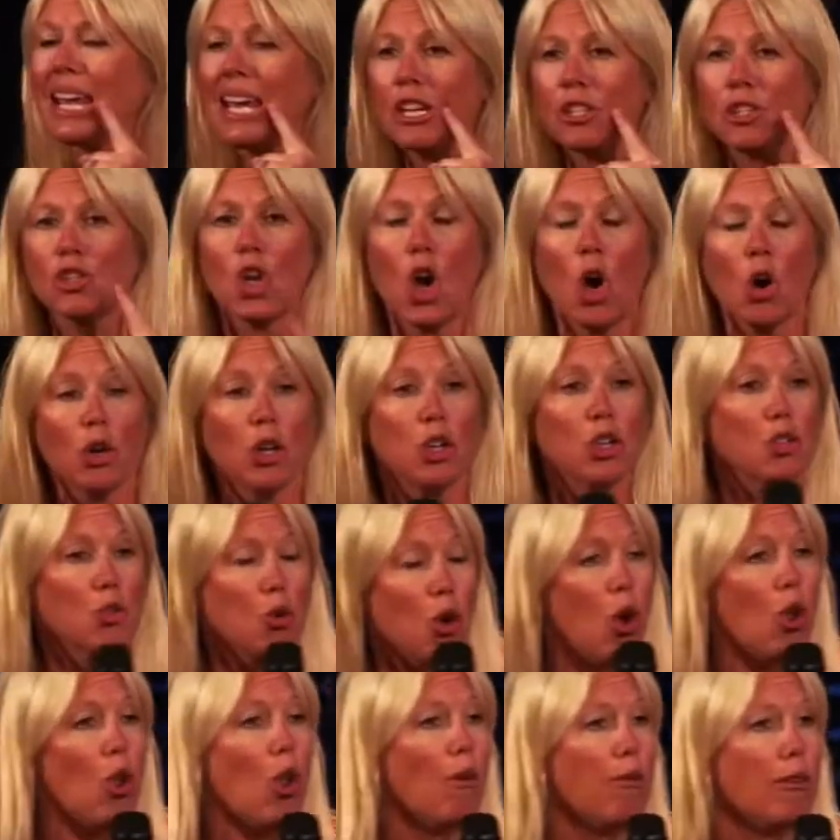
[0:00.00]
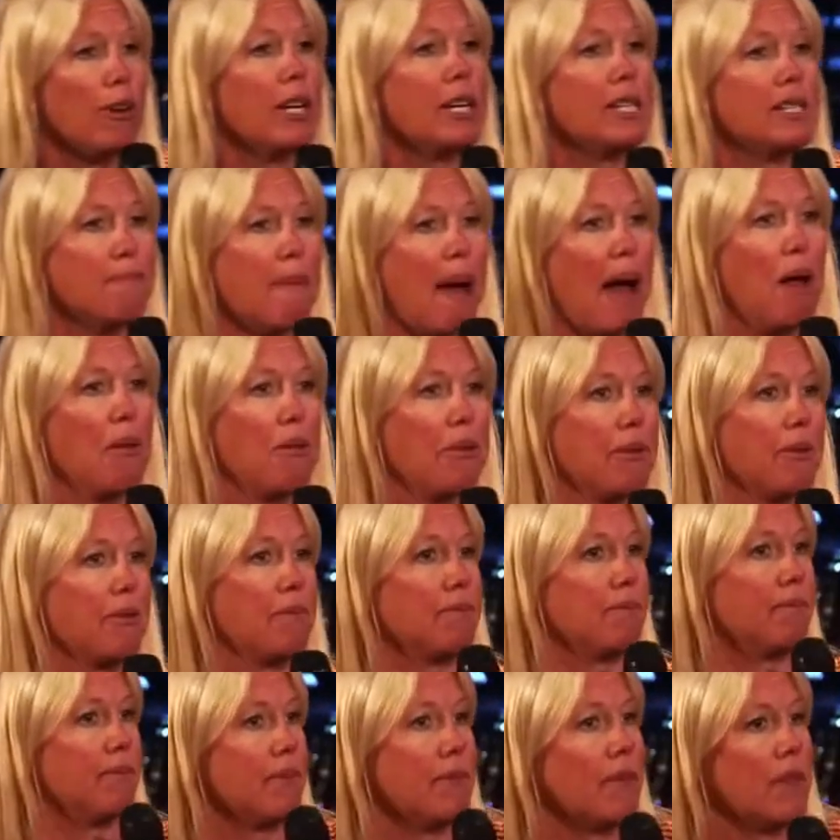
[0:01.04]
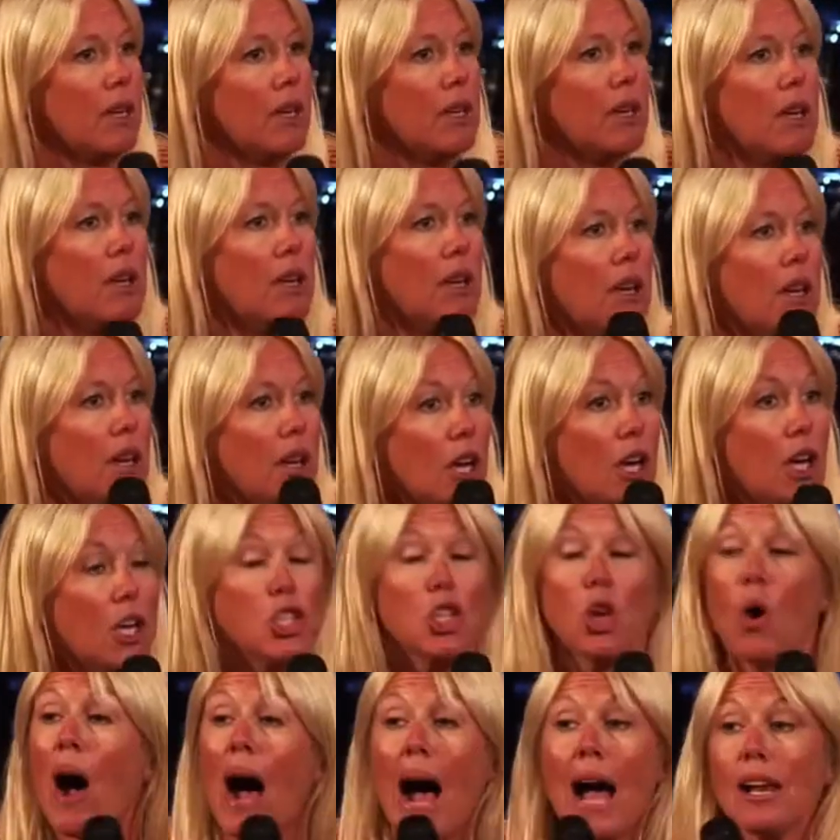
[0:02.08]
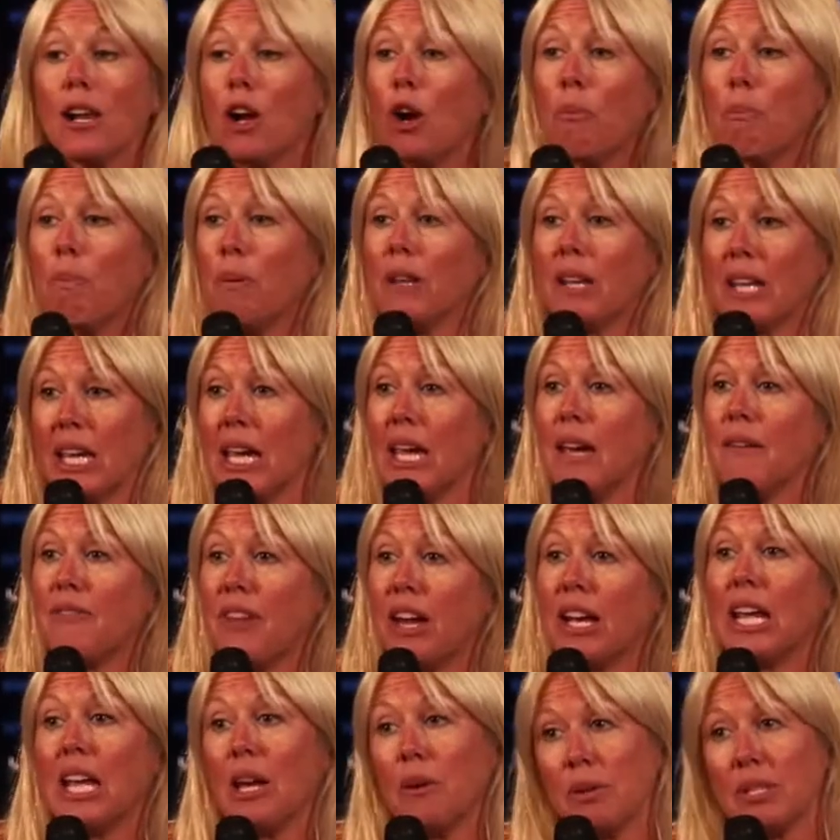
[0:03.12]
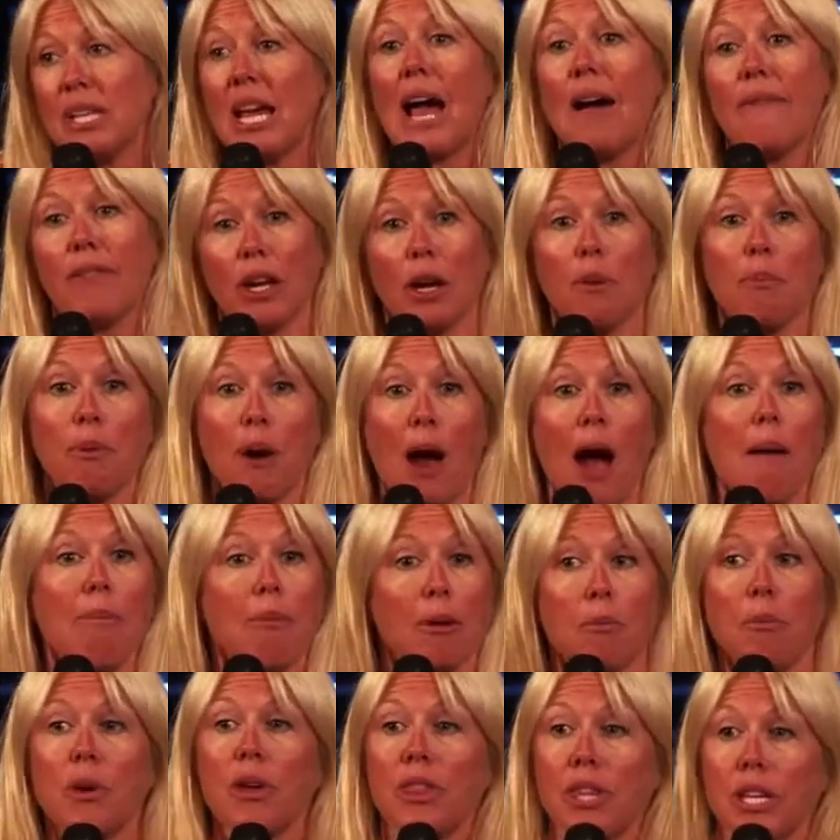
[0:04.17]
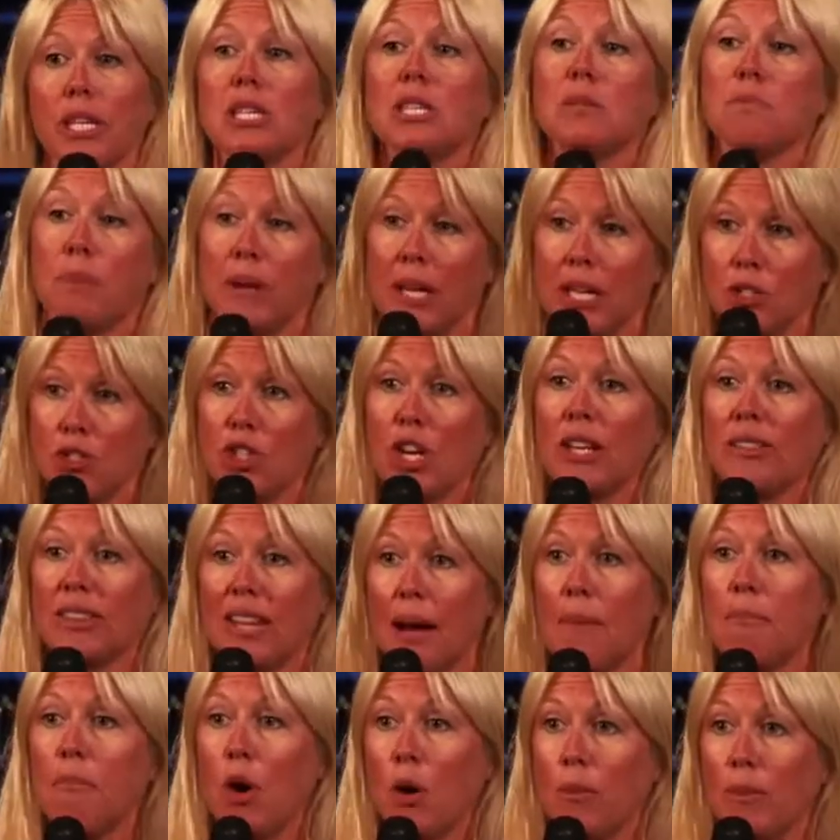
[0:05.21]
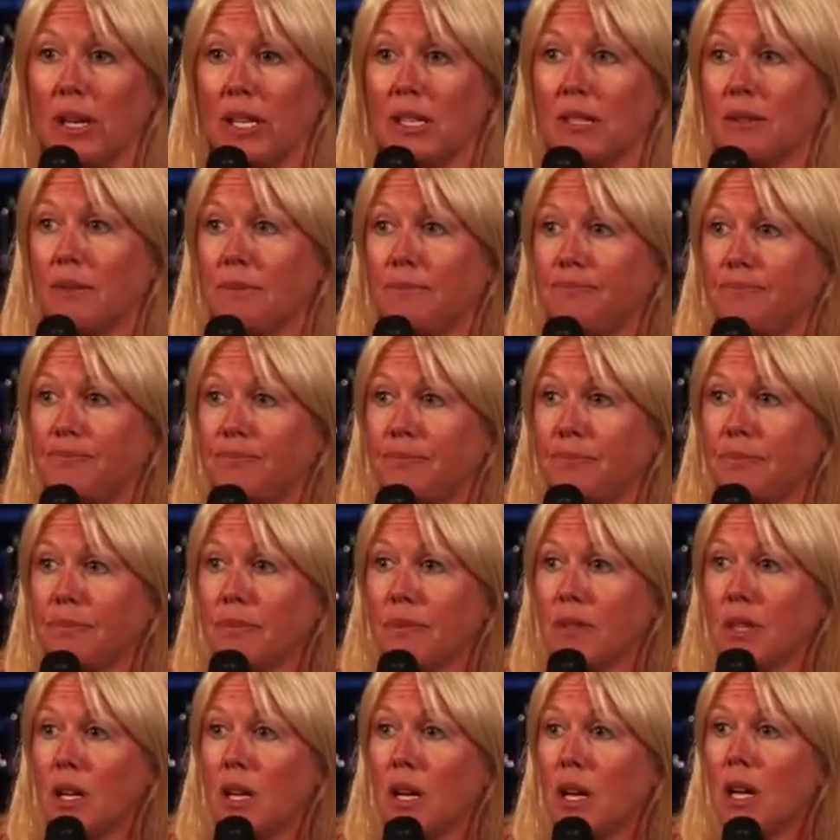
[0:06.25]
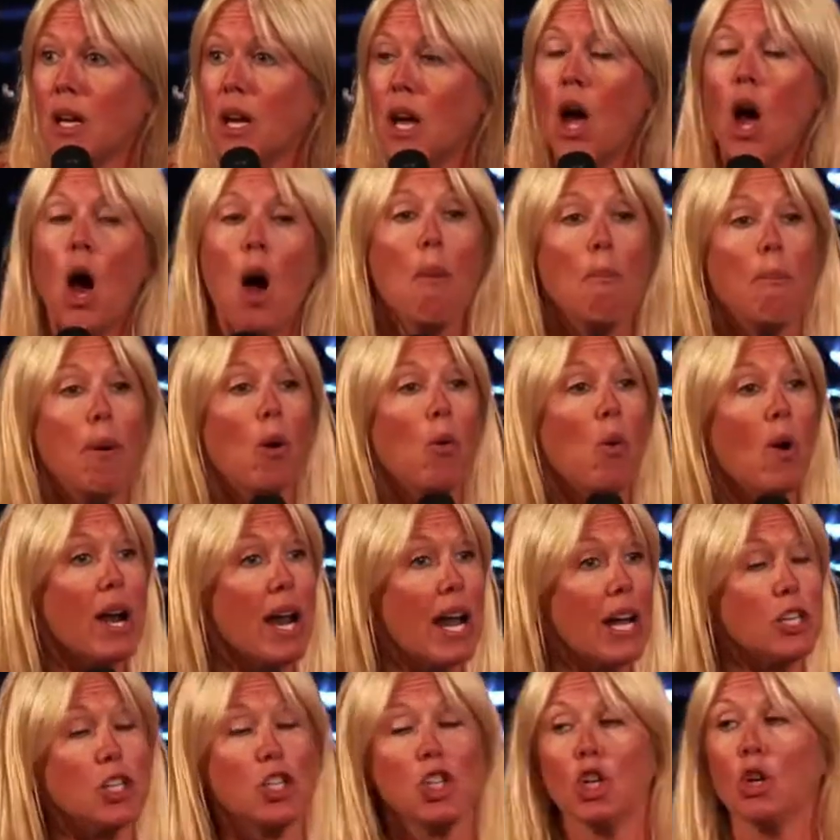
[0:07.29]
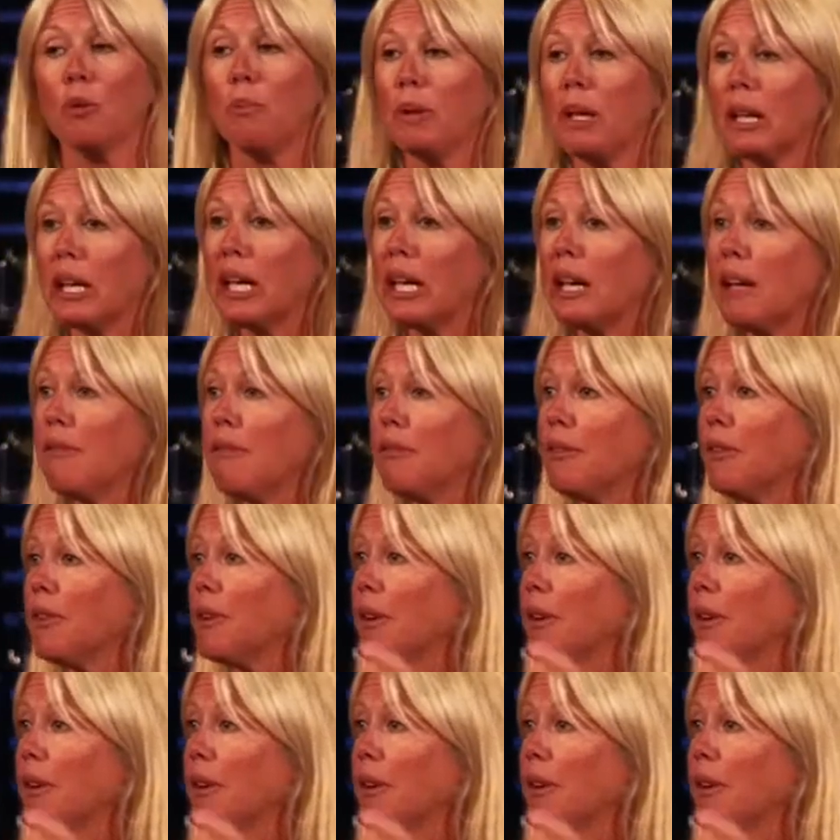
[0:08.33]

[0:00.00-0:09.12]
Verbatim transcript: and he has no control over his mouth. So I don't believe that he was having a problem with his speech at that moment. But what I do believe